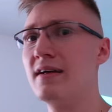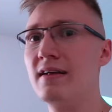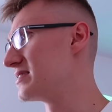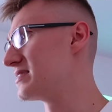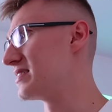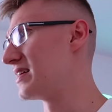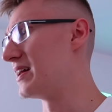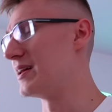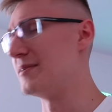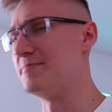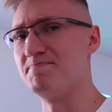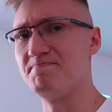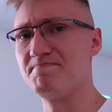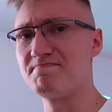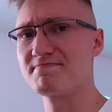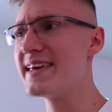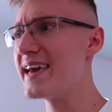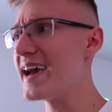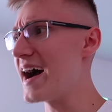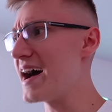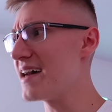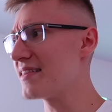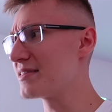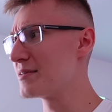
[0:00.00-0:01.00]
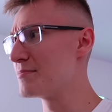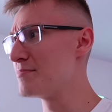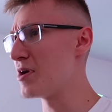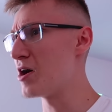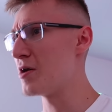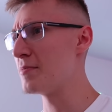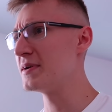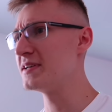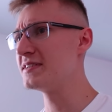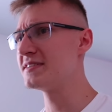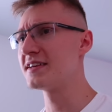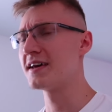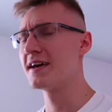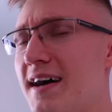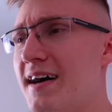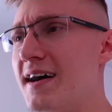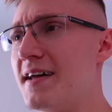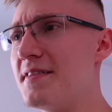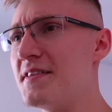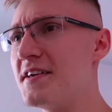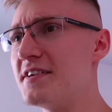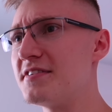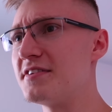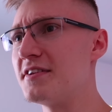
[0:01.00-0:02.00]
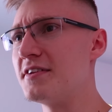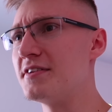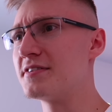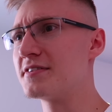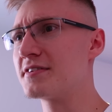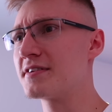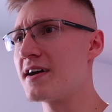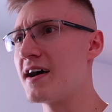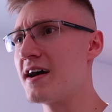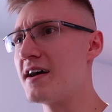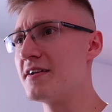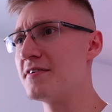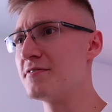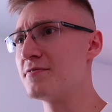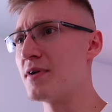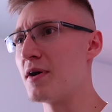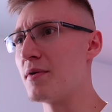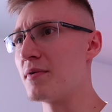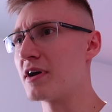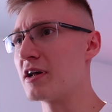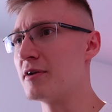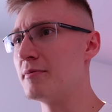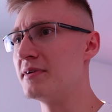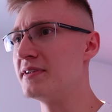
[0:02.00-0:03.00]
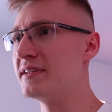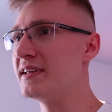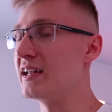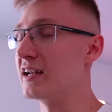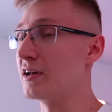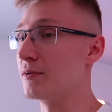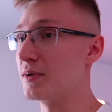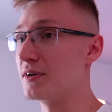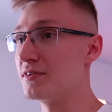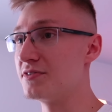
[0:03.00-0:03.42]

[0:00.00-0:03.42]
But yeah, at the moment, this is kind of what we're going to be dealing